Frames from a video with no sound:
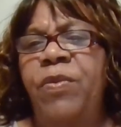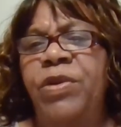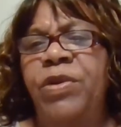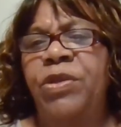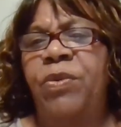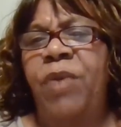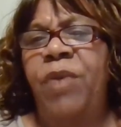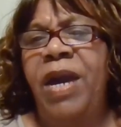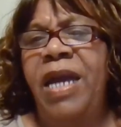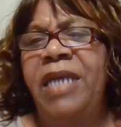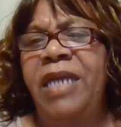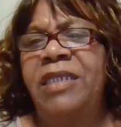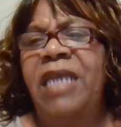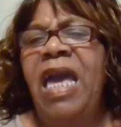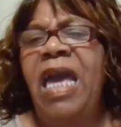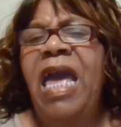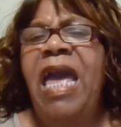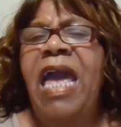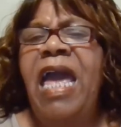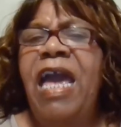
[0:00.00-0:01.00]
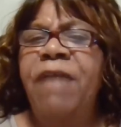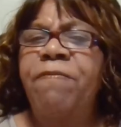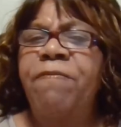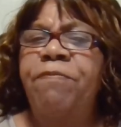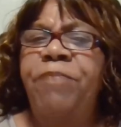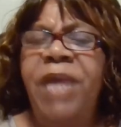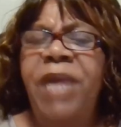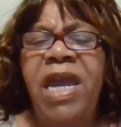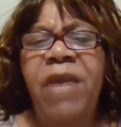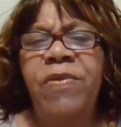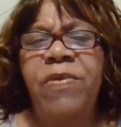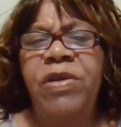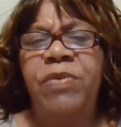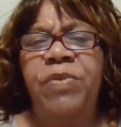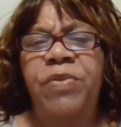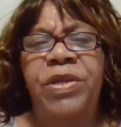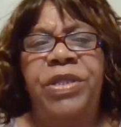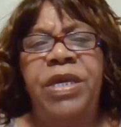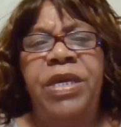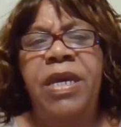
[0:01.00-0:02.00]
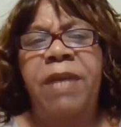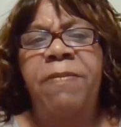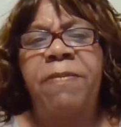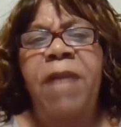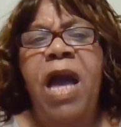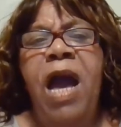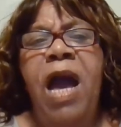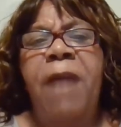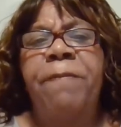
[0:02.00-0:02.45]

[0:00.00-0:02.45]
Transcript: with Christ and buried with him,